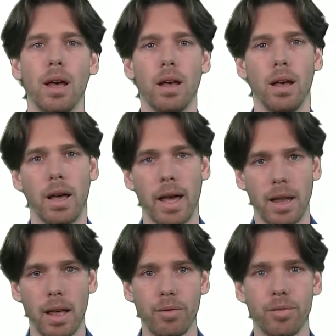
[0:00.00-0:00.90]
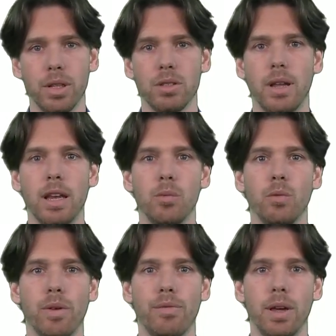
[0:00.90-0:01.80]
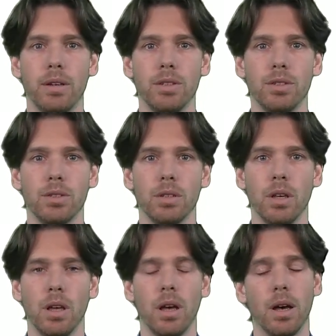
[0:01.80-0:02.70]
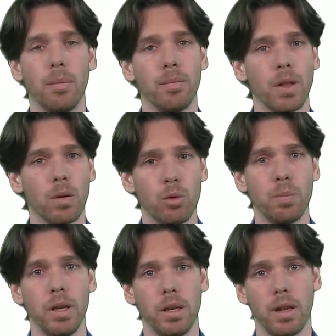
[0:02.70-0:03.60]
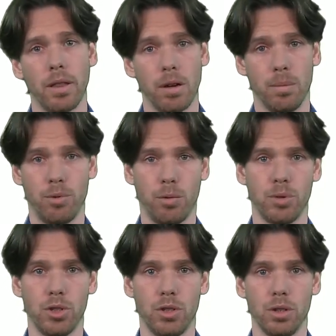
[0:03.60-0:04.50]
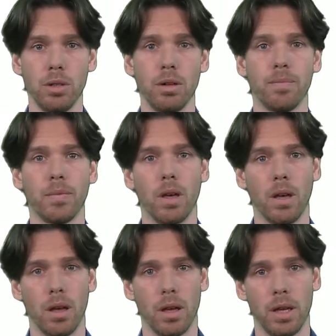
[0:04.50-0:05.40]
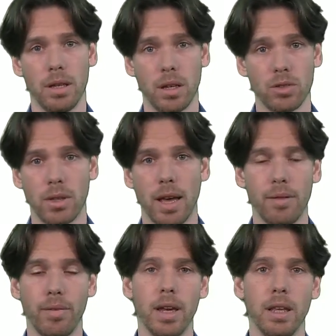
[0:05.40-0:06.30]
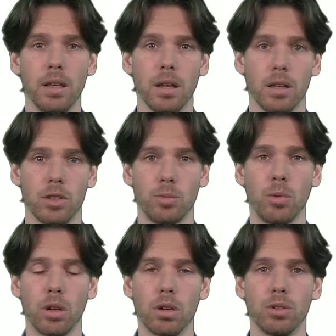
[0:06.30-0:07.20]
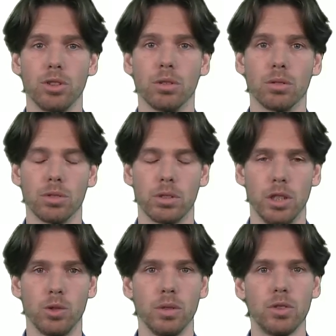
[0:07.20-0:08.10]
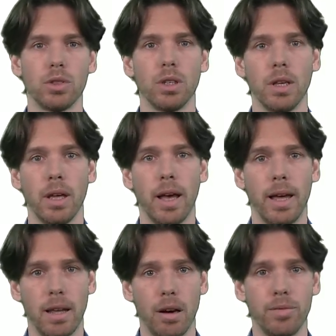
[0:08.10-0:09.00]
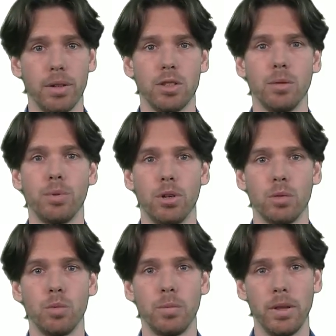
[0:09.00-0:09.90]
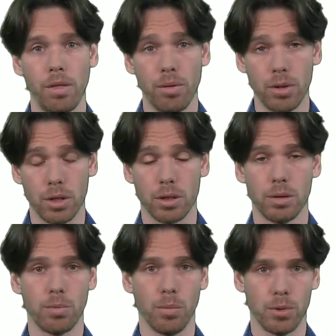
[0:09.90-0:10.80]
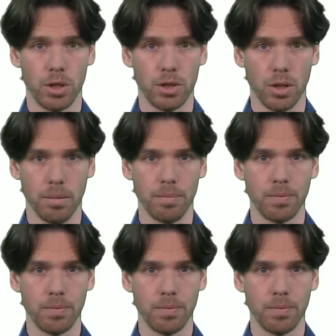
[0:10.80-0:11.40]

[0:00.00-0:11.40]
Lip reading: And Alfred is an animal with feathers would be another proposition. It doesn't have any smaller logical constituents. And Alfred is a bird would be a third proposition